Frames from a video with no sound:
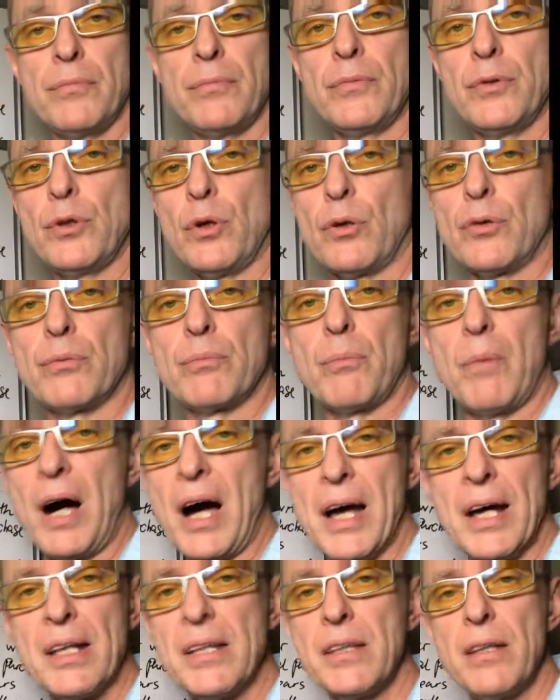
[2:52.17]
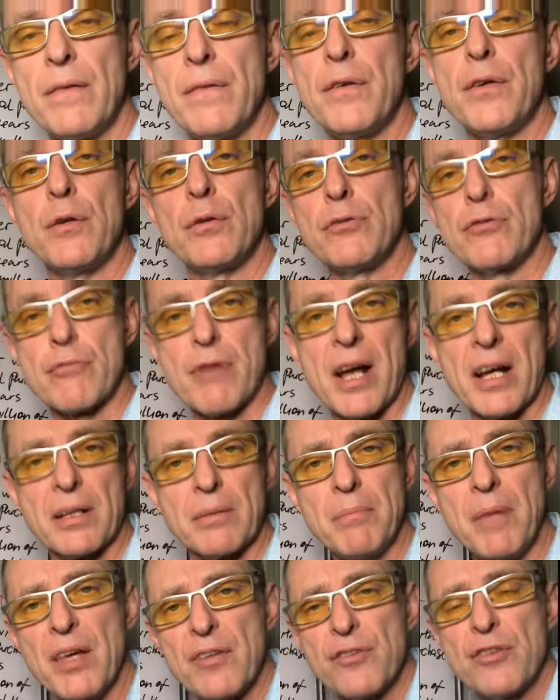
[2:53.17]
don't mind if you
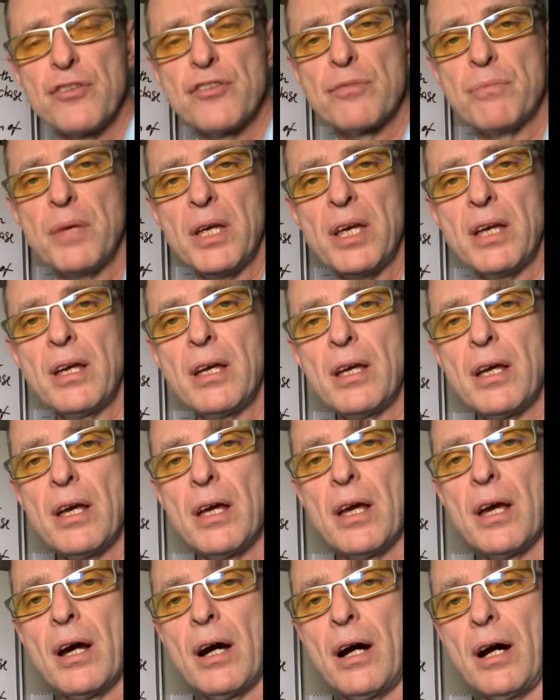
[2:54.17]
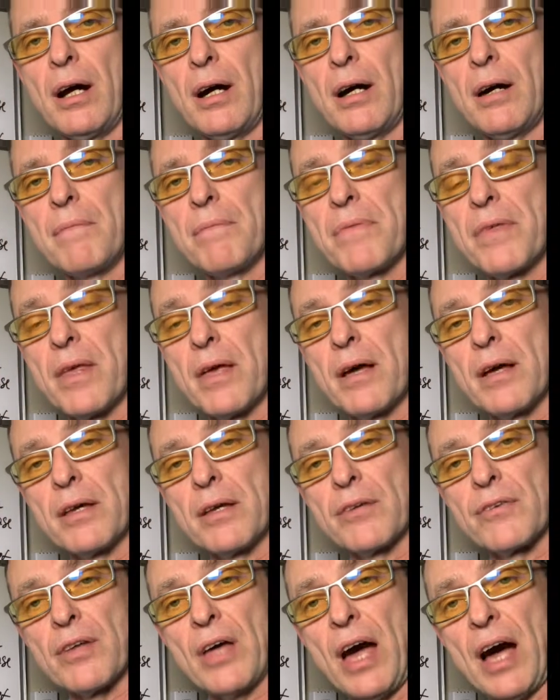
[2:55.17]
direct message me, um,
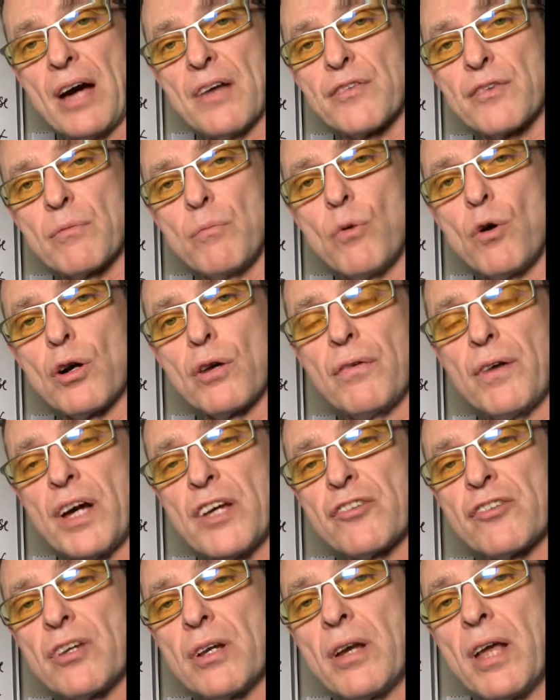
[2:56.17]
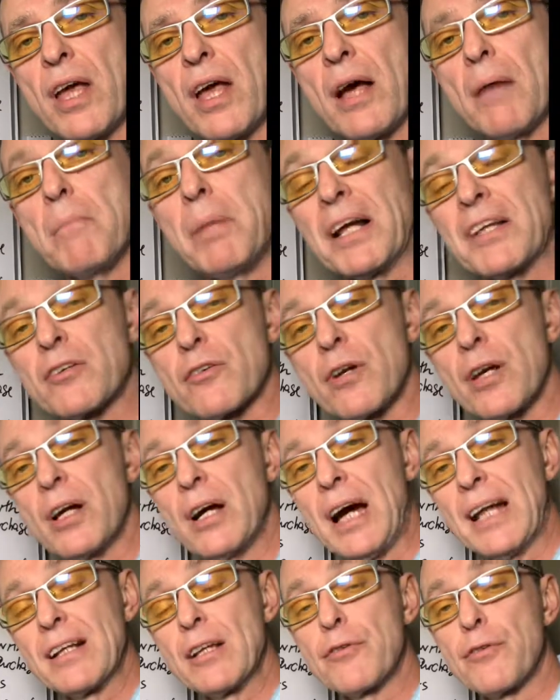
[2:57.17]
uh, ask more question. But
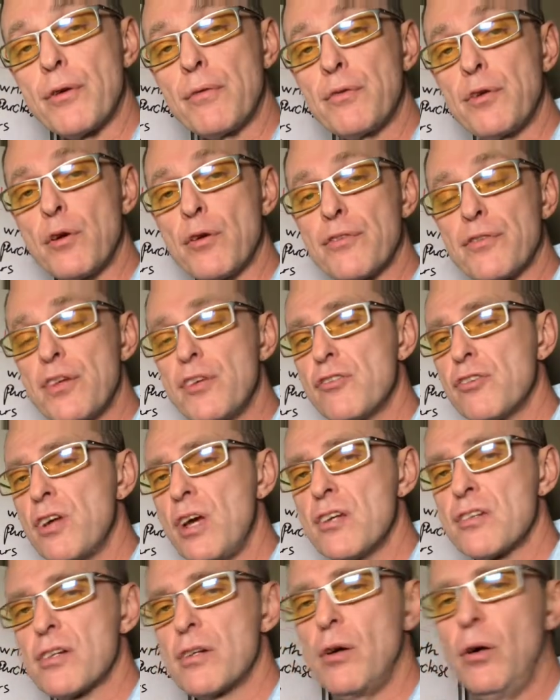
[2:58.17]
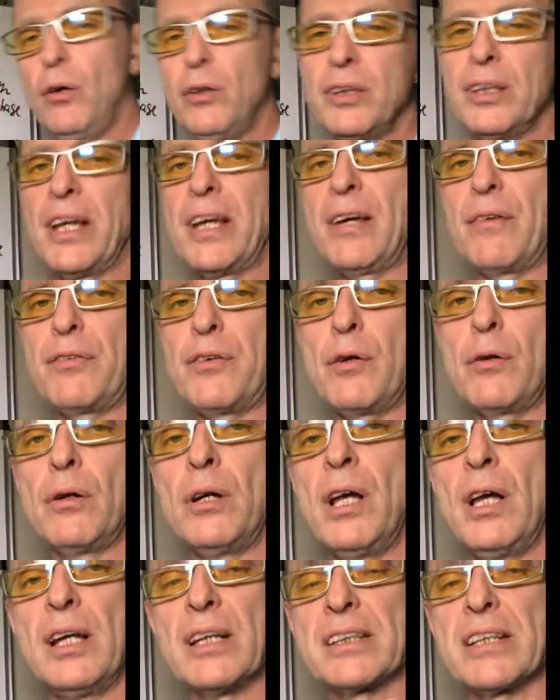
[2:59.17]
regardless of your situation, only if you
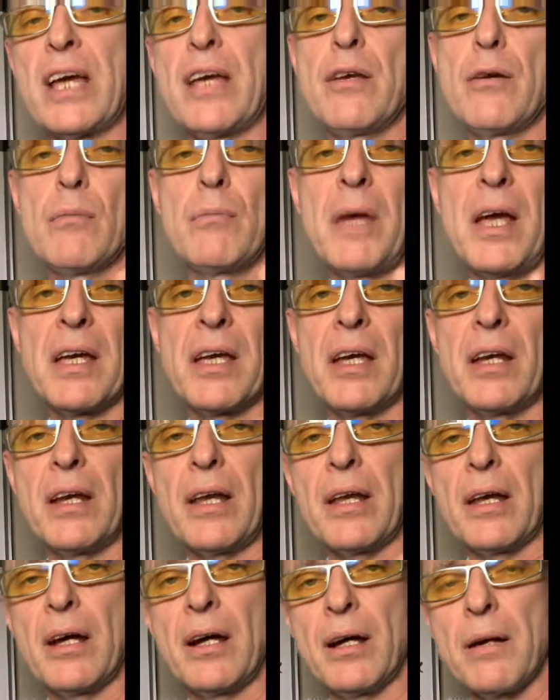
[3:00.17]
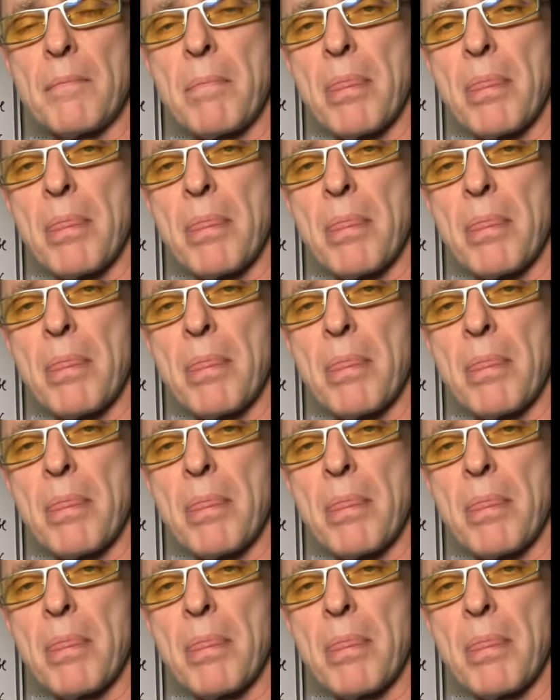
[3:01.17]
say you're making uh,